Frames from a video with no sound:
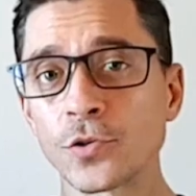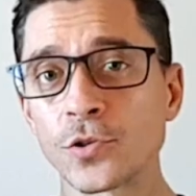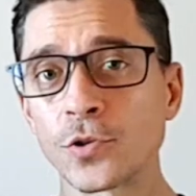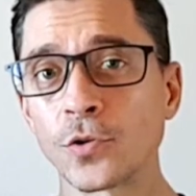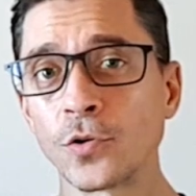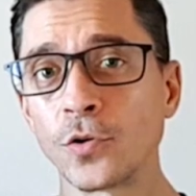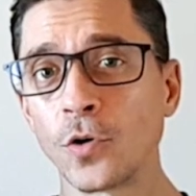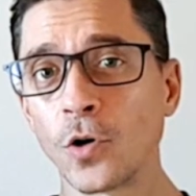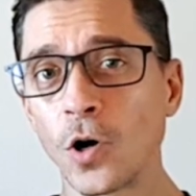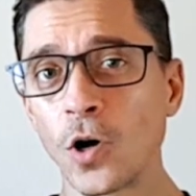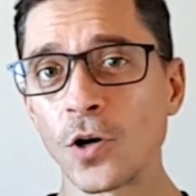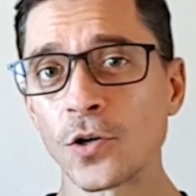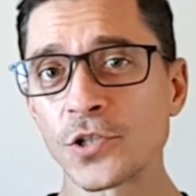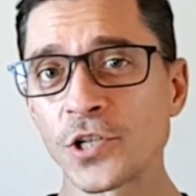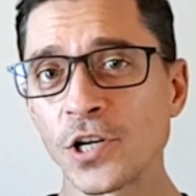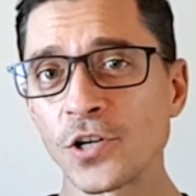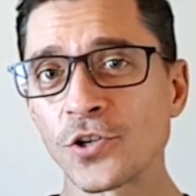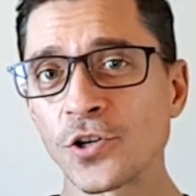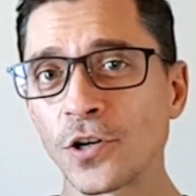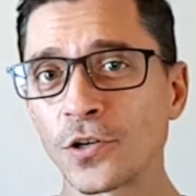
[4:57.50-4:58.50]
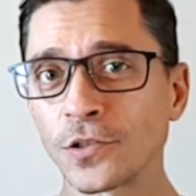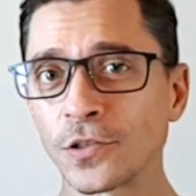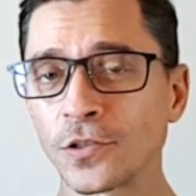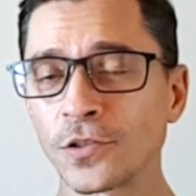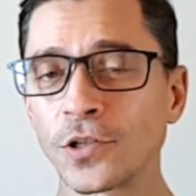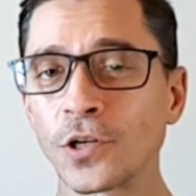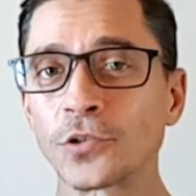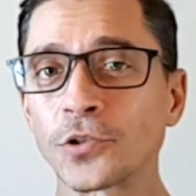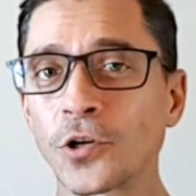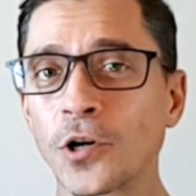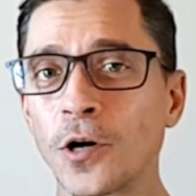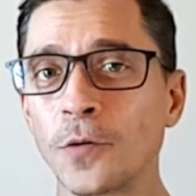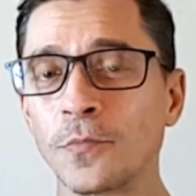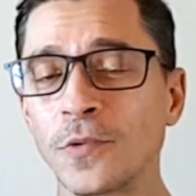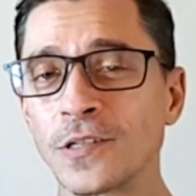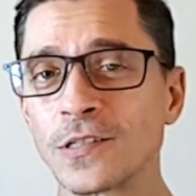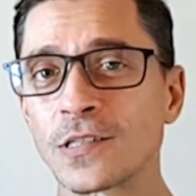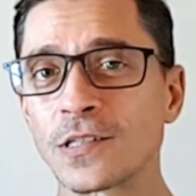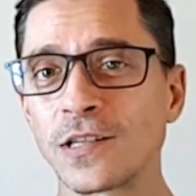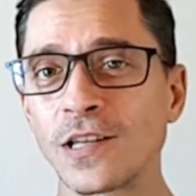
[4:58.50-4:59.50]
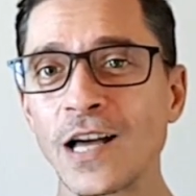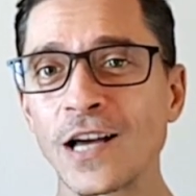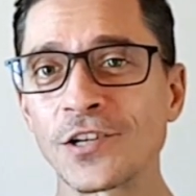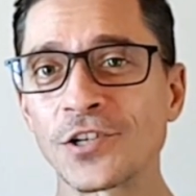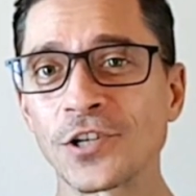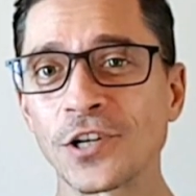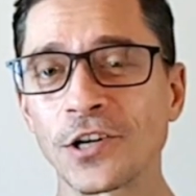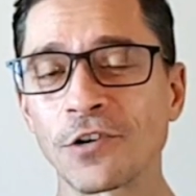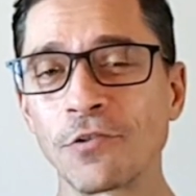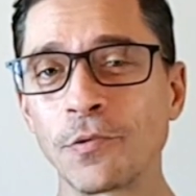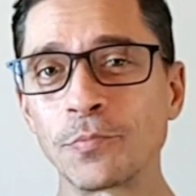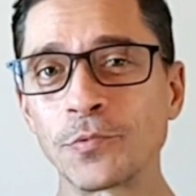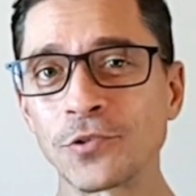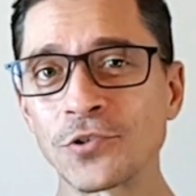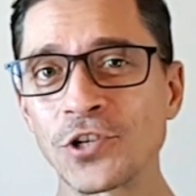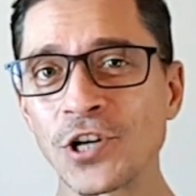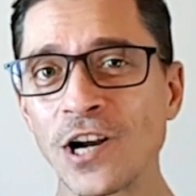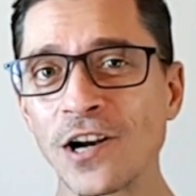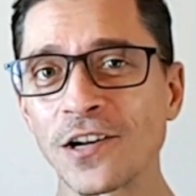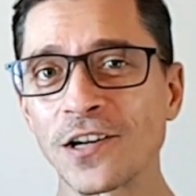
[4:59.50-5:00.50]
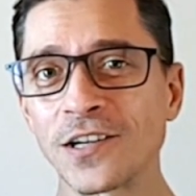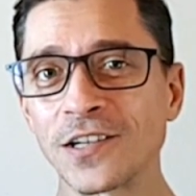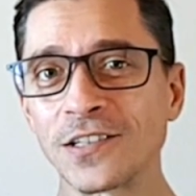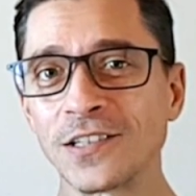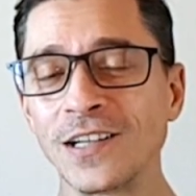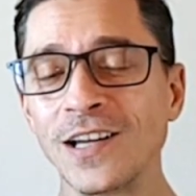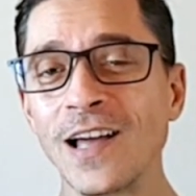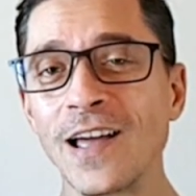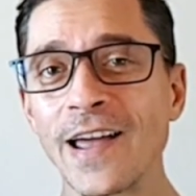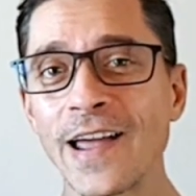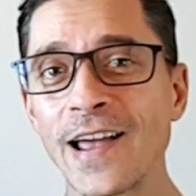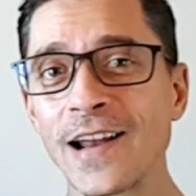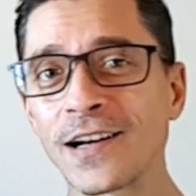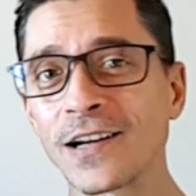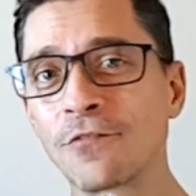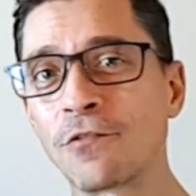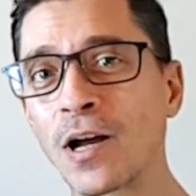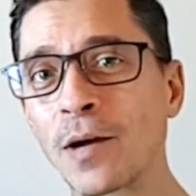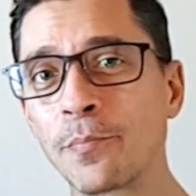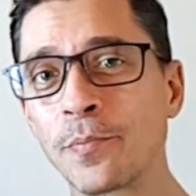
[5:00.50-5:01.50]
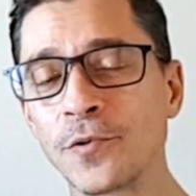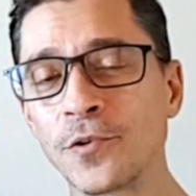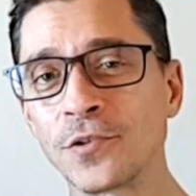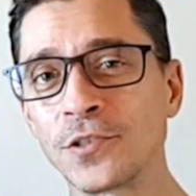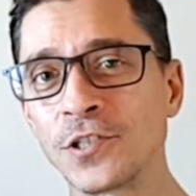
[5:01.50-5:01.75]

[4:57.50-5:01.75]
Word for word: to ojjordan.com slash cryptojargon and grab your